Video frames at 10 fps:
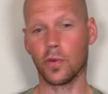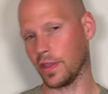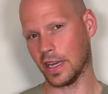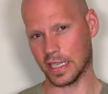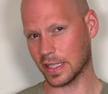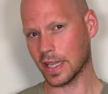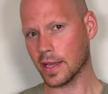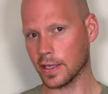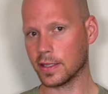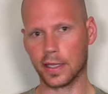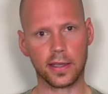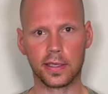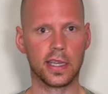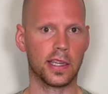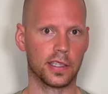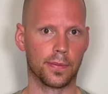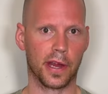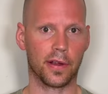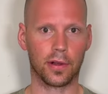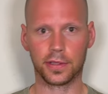with an extended 16-inch
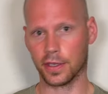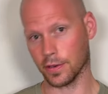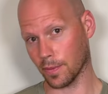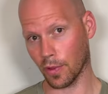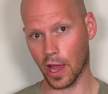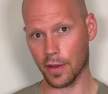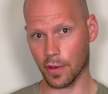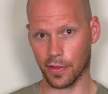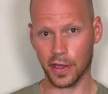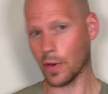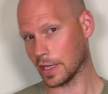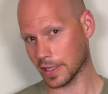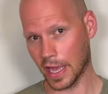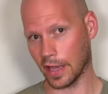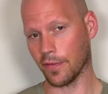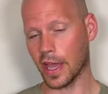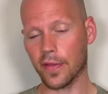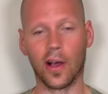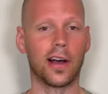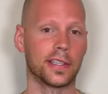barrel to comply with US NFA
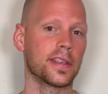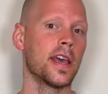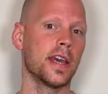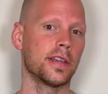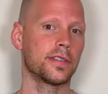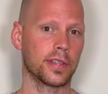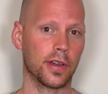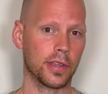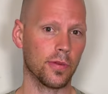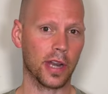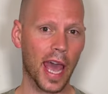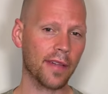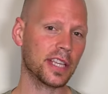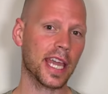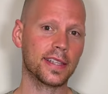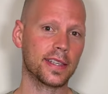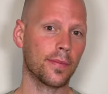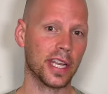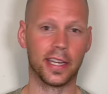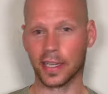laws, so you would have to get
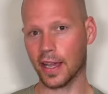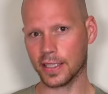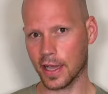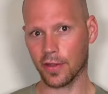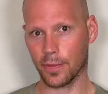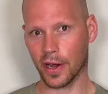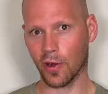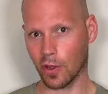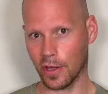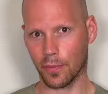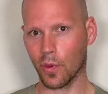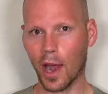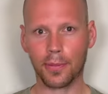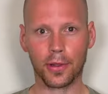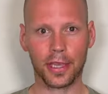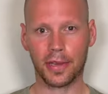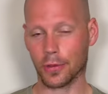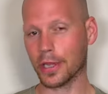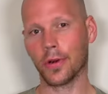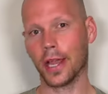somebody to cut down the barrel and properly
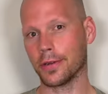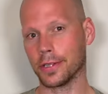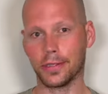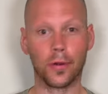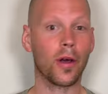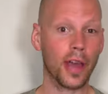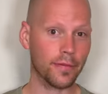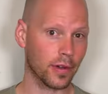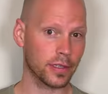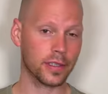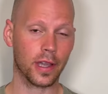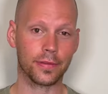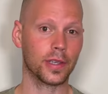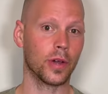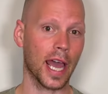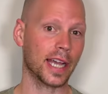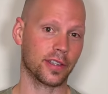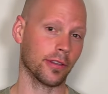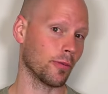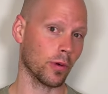recrown it, do all that fun stuff so it
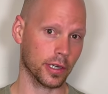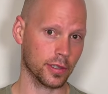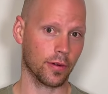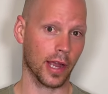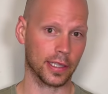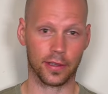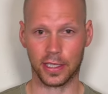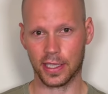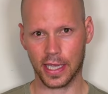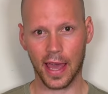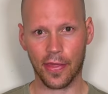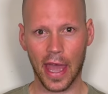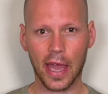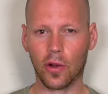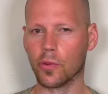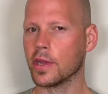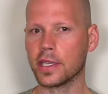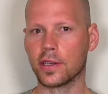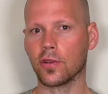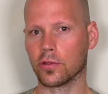actually works correctly to get that
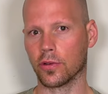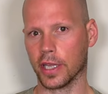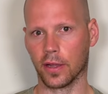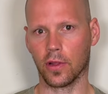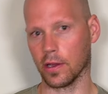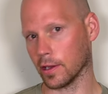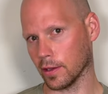original Krink look.